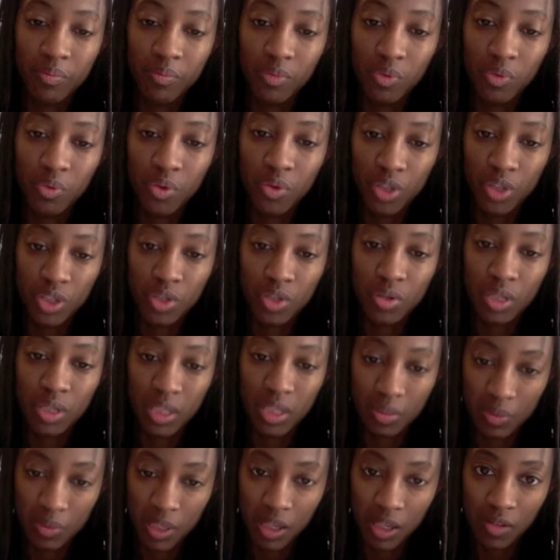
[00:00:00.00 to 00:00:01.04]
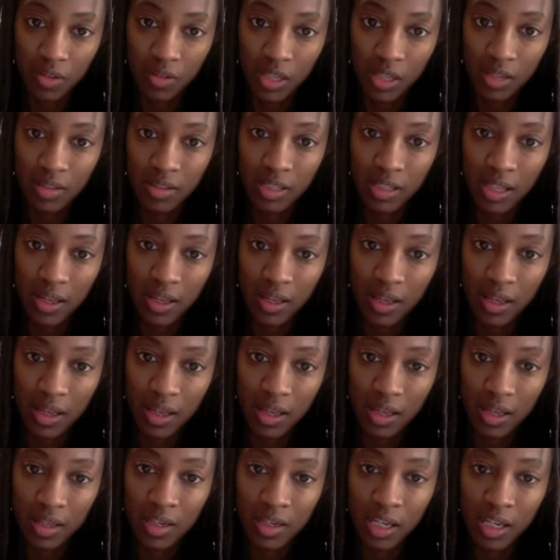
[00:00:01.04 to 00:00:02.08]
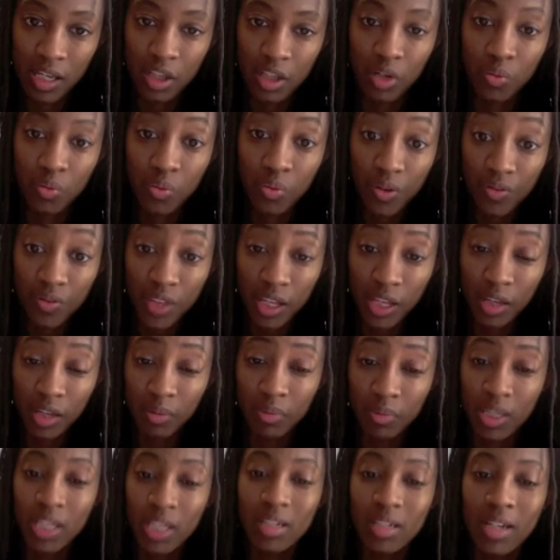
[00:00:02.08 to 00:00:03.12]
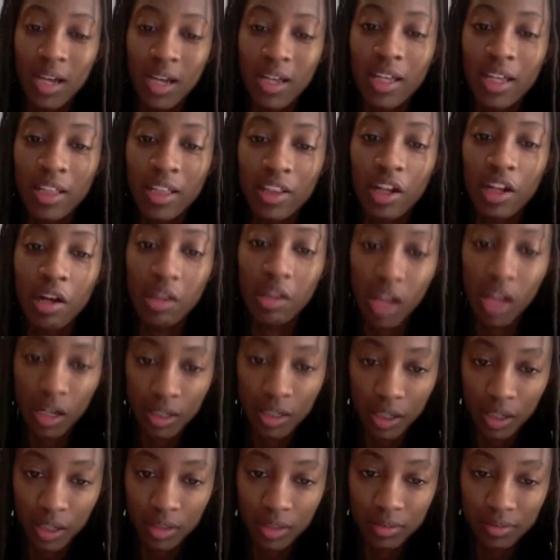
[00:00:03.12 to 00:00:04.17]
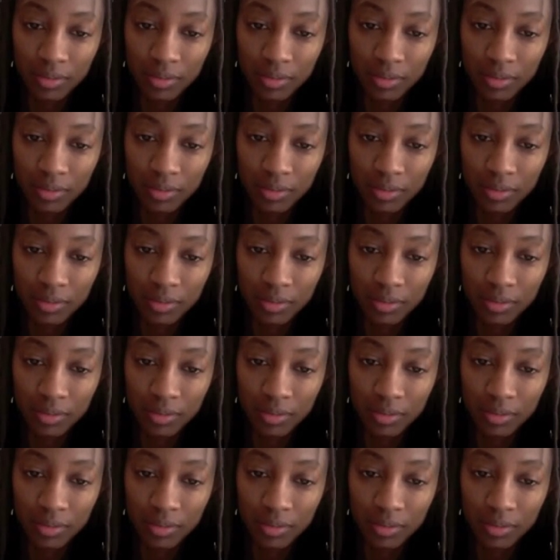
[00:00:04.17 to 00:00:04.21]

or the student themselves has the inhaler with them and not in their locker.